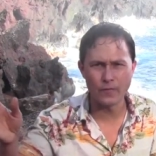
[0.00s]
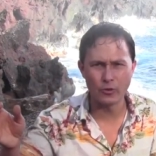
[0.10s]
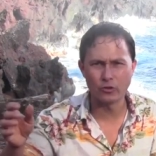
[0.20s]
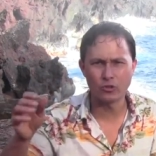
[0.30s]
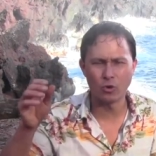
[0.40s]

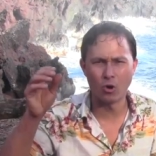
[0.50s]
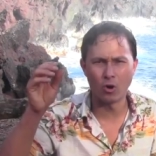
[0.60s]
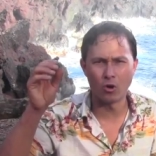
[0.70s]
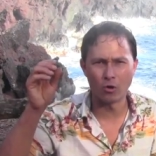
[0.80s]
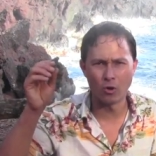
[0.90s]
food
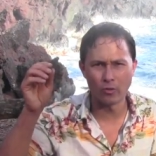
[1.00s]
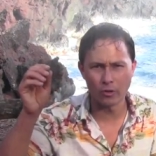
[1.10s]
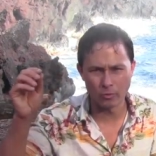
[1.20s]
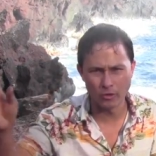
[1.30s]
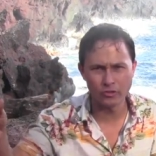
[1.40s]
store or
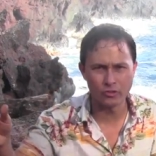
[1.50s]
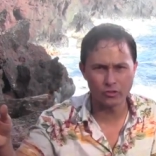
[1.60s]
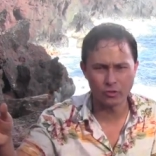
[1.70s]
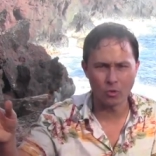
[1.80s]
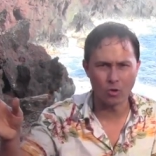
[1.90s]
the grocery
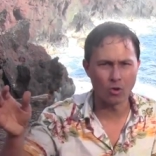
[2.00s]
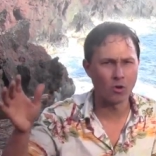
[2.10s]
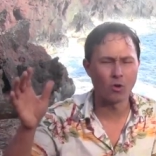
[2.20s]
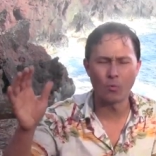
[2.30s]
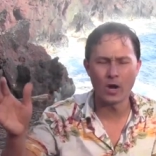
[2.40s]
store
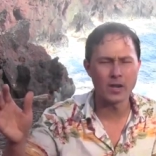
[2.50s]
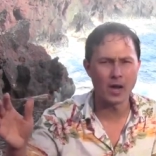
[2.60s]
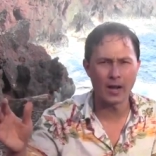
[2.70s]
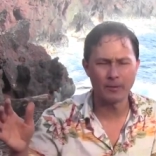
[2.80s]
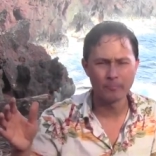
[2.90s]
or
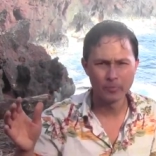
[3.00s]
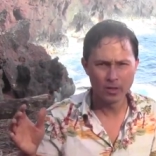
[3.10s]
whatnot.